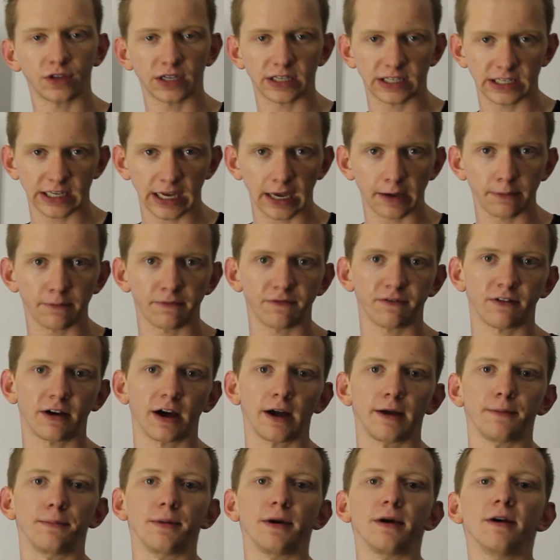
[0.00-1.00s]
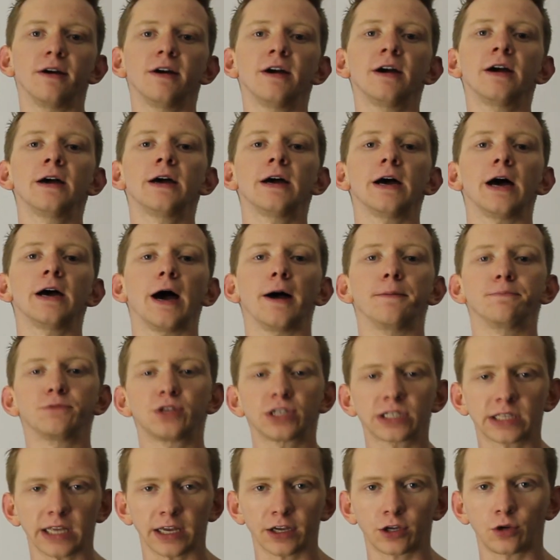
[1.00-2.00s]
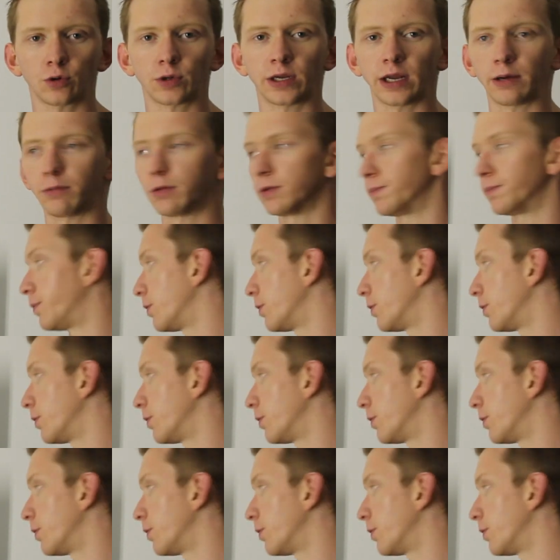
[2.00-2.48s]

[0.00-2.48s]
the same fiber, just like you get with